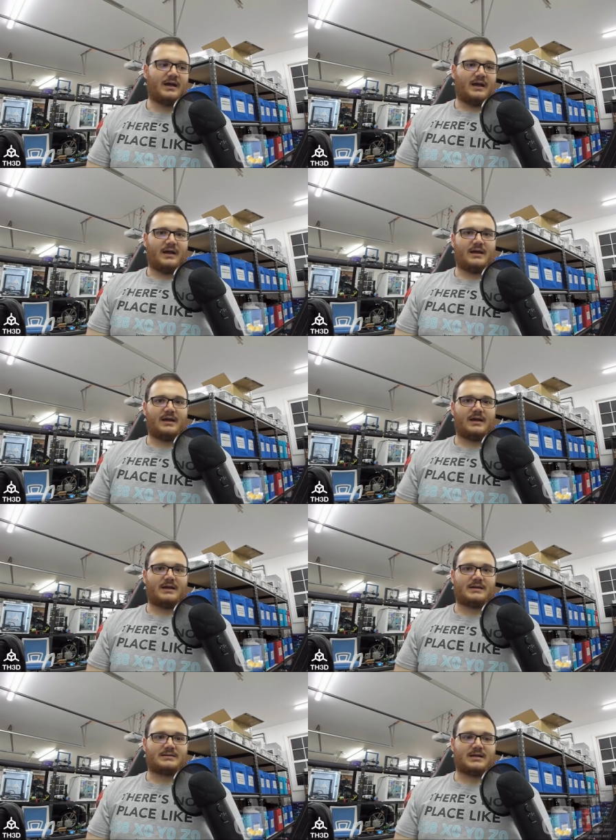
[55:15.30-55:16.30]

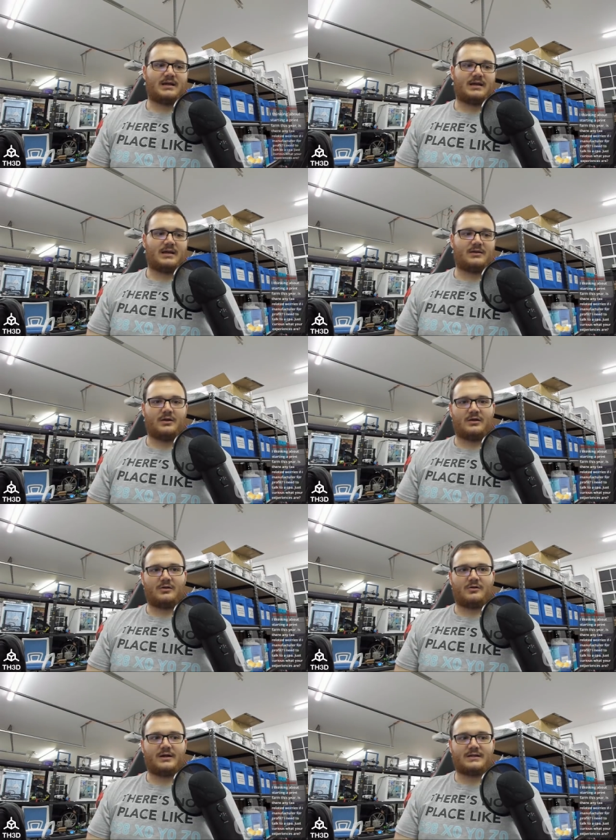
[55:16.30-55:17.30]
And
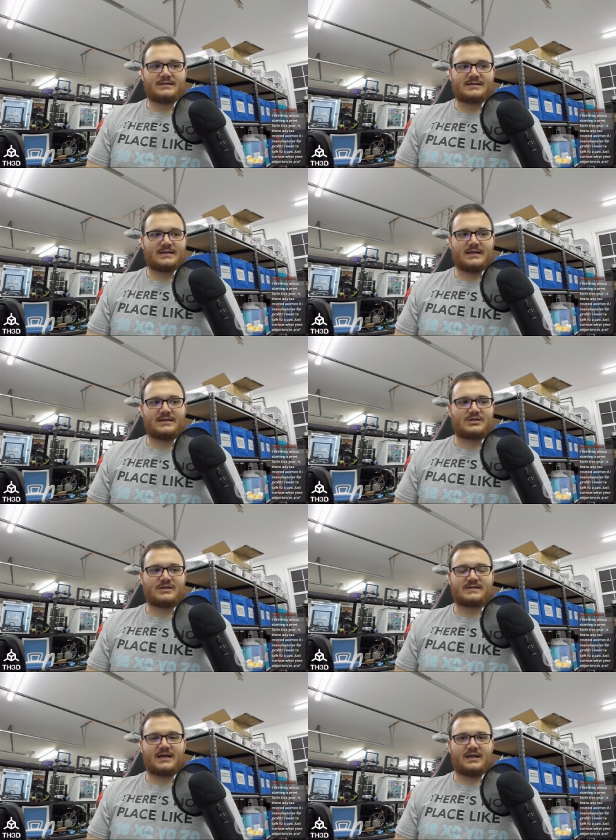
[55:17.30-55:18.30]
it's
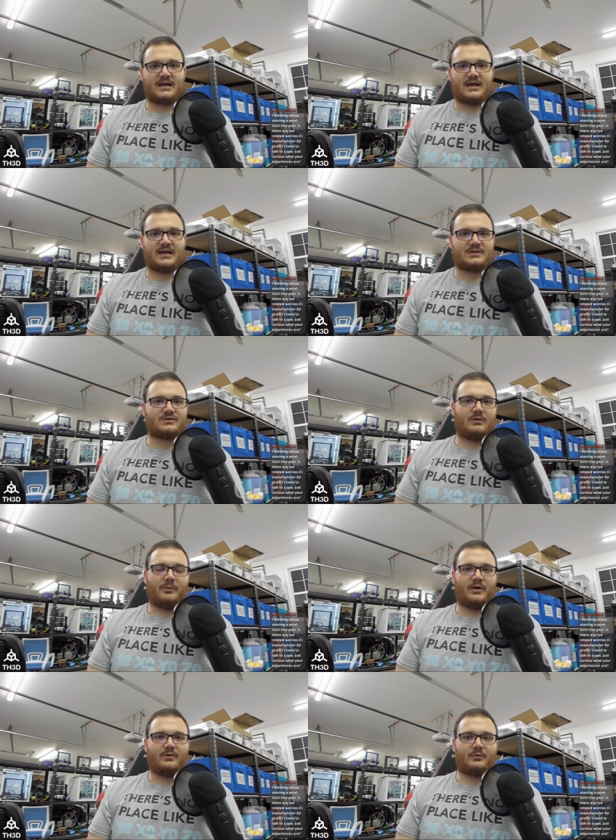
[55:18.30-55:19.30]
just I get to a
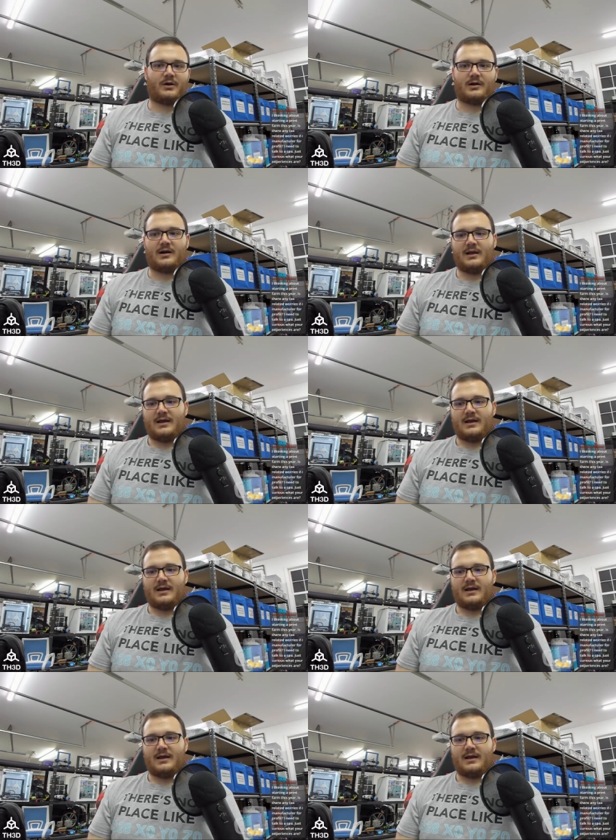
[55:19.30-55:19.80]
point where